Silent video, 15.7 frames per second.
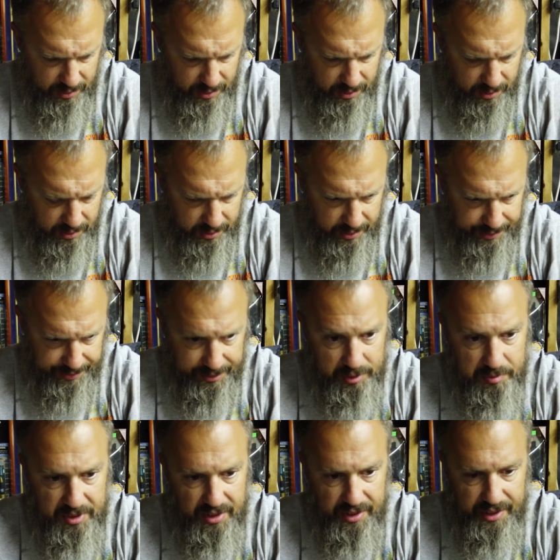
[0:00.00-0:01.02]
an
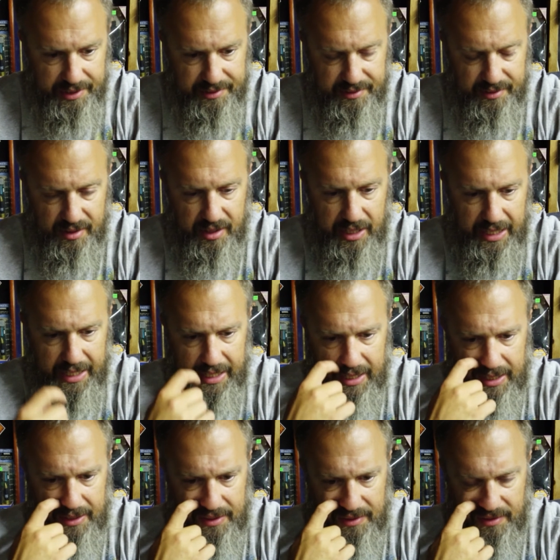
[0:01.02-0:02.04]
experience that I
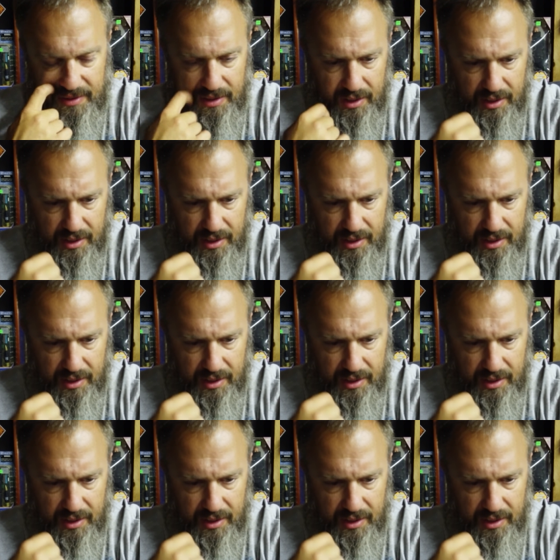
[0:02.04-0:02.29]
had